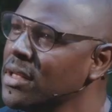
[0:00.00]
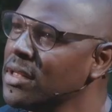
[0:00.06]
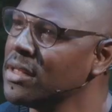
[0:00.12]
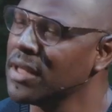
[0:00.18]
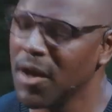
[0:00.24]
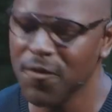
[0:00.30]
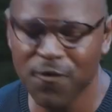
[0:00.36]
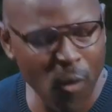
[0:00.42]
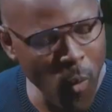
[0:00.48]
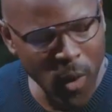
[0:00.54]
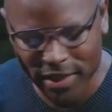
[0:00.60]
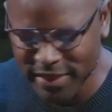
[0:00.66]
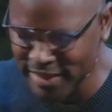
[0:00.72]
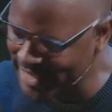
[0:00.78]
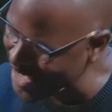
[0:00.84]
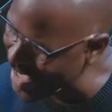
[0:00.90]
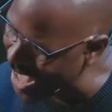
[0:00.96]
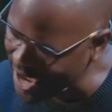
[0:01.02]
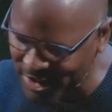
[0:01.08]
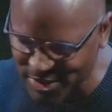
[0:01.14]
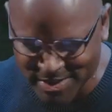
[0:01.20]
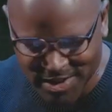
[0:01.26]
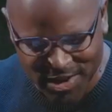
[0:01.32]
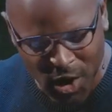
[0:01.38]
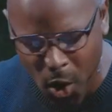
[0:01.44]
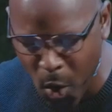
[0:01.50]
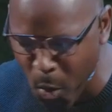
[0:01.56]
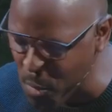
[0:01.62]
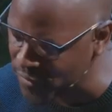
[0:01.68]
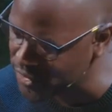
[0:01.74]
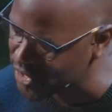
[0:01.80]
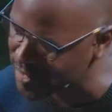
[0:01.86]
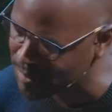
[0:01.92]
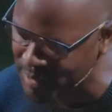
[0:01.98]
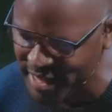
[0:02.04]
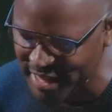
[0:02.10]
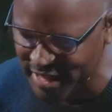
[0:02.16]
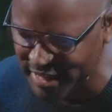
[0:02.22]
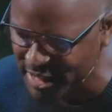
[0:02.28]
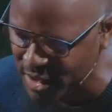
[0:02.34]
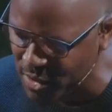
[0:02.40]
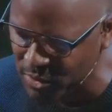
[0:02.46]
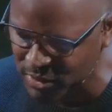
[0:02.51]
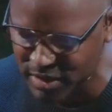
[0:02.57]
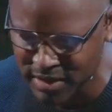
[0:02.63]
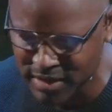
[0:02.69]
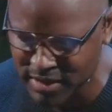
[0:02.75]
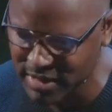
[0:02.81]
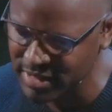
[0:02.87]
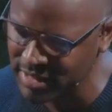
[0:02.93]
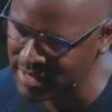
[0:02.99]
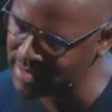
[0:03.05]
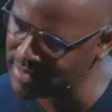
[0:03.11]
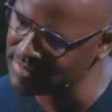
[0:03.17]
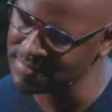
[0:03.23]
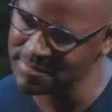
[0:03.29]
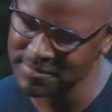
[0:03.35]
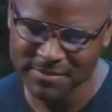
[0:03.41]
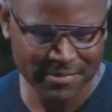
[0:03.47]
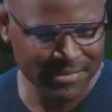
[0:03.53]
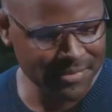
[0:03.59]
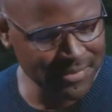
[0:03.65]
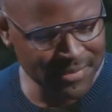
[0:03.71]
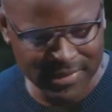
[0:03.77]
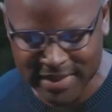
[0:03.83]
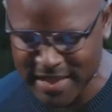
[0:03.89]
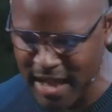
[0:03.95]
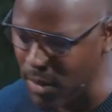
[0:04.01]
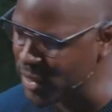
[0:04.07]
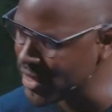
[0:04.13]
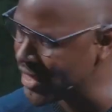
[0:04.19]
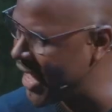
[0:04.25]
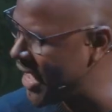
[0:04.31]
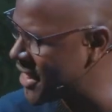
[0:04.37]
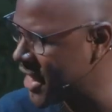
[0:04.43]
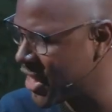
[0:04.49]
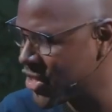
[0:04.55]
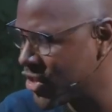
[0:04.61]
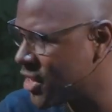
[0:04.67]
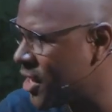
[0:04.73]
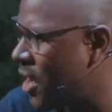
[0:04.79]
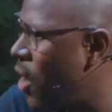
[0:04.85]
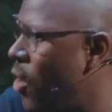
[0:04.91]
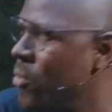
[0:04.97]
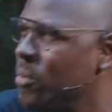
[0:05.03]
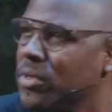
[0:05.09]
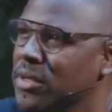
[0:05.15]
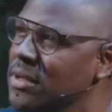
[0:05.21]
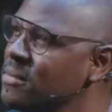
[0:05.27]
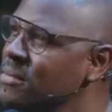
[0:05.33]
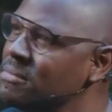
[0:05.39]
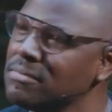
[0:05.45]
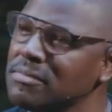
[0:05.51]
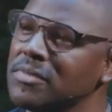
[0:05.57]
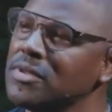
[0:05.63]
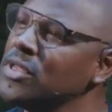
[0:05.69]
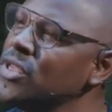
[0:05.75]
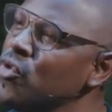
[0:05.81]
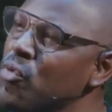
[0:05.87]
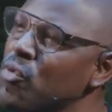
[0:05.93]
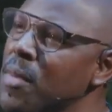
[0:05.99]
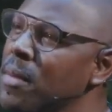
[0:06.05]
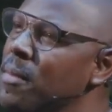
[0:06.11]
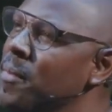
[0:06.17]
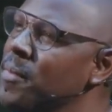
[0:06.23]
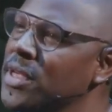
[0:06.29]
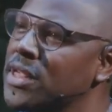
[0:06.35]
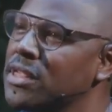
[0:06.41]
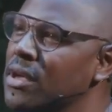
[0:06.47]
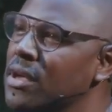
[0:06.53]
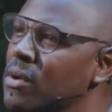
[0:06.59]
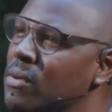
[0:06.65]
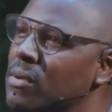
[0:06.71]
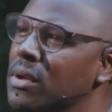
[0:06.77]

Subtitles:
And for one day, I couldn't cope with just being alone. Nowadays, I just hope that you remember me so.